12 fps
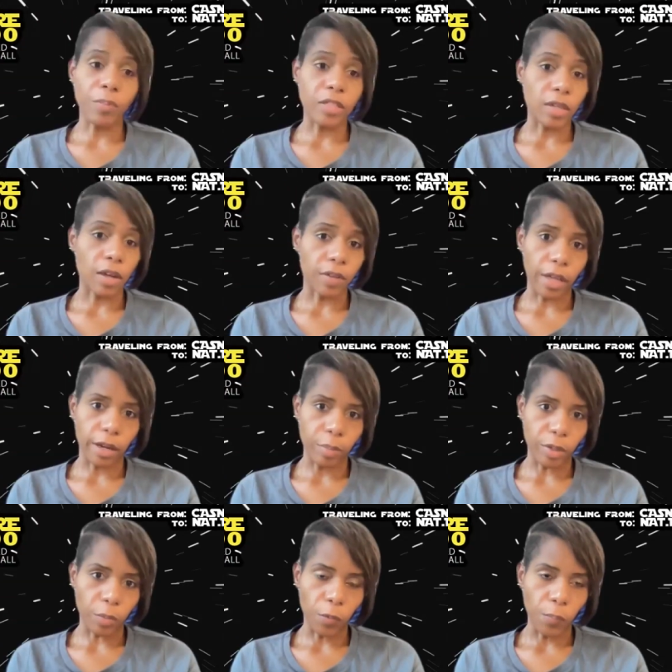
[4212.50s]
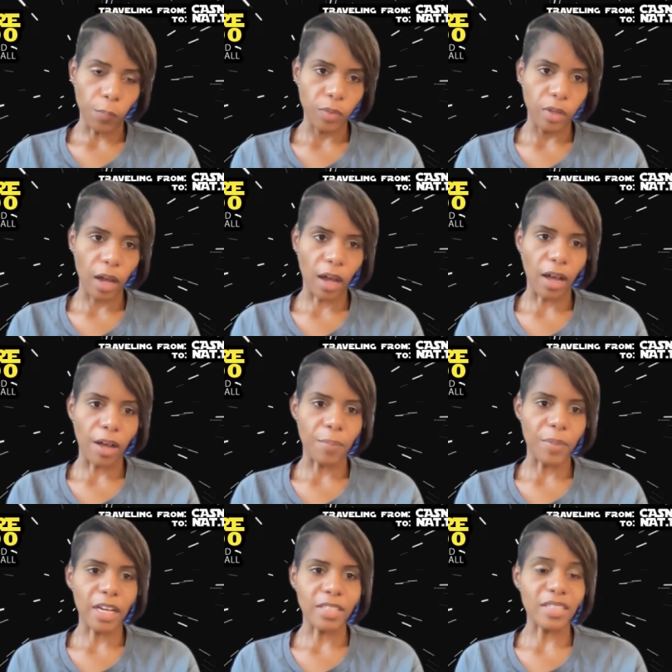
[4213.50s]
piss off a lot of people
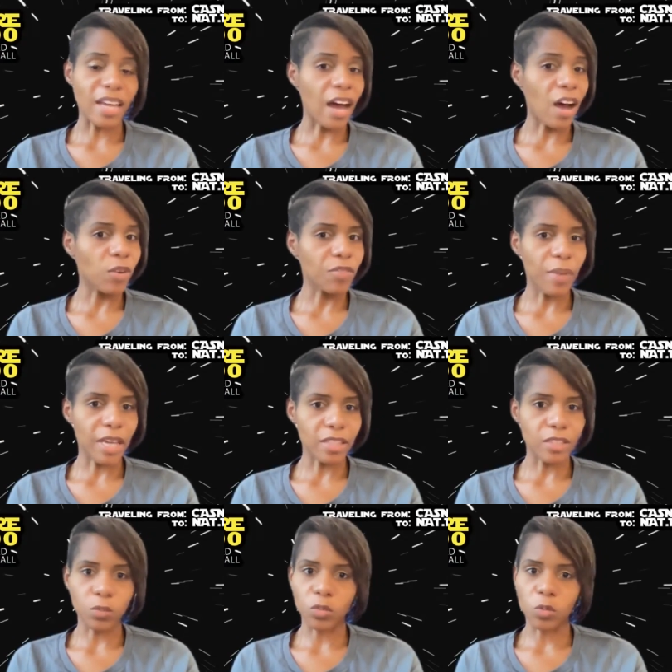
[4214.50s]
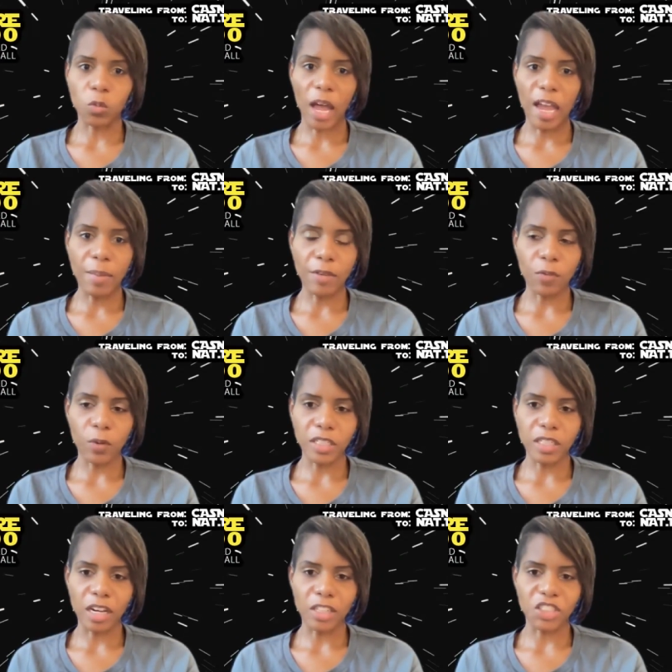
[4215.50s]
because now we've made this AB
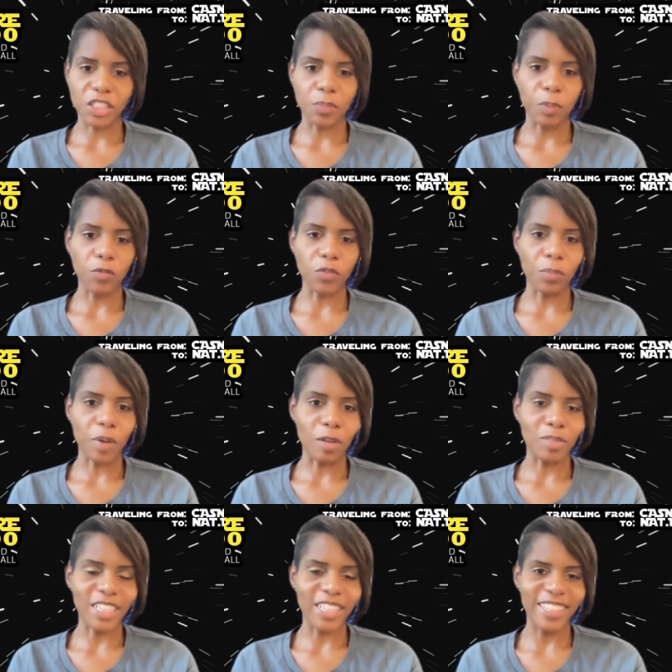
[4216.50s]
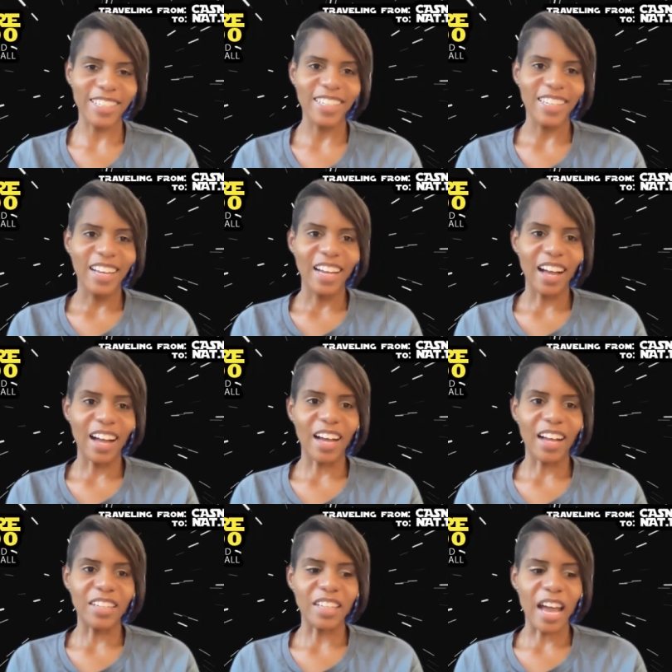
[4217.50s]
1400 has been real public.
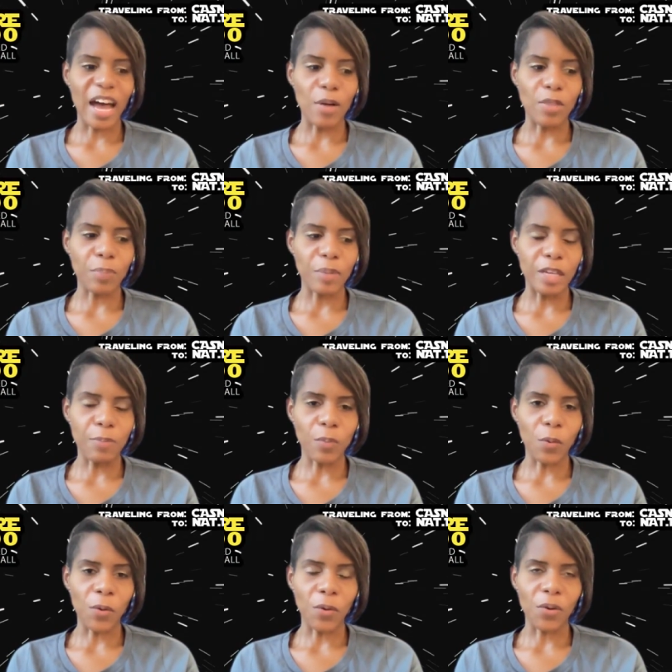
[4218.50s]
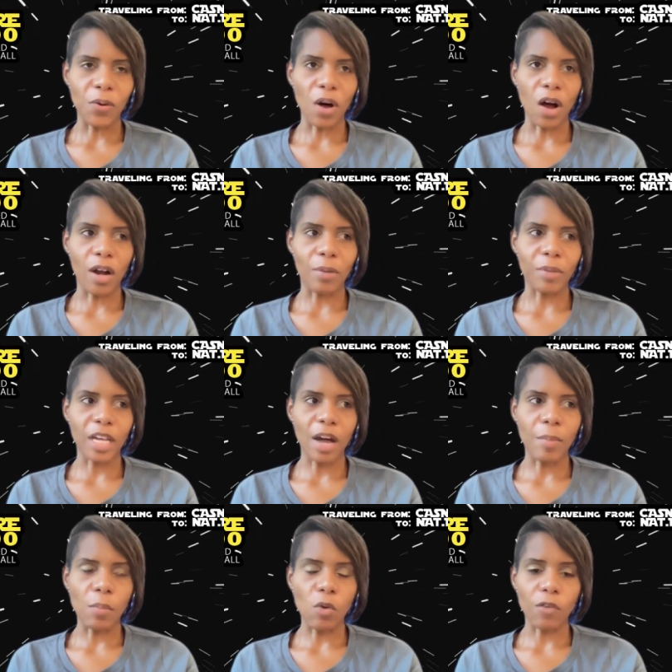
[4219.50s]
Now the people are
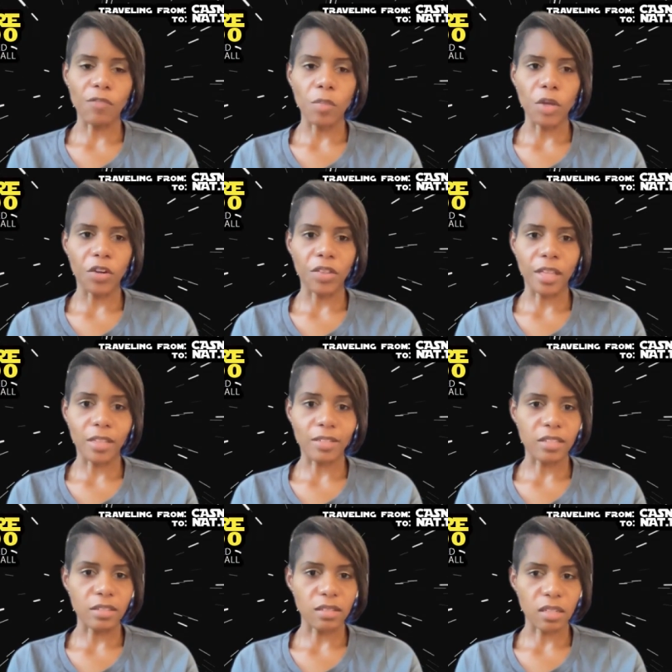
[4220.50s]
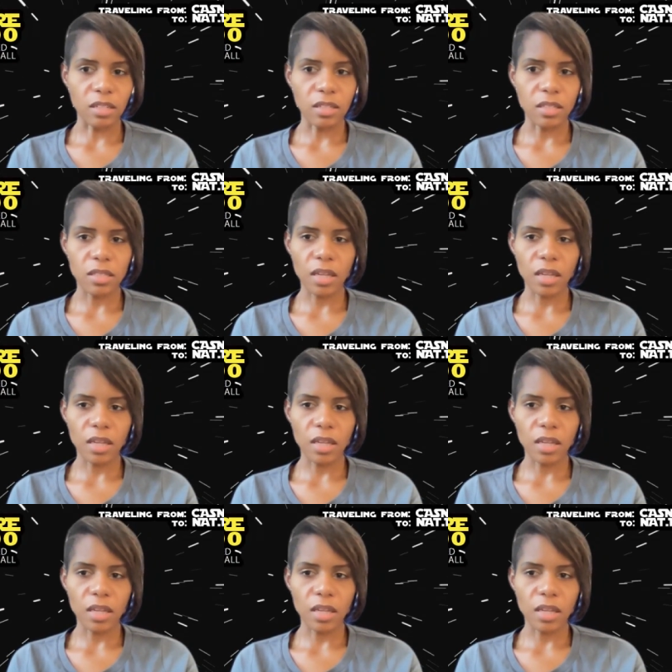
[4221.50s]
becoming more familiar that this exists.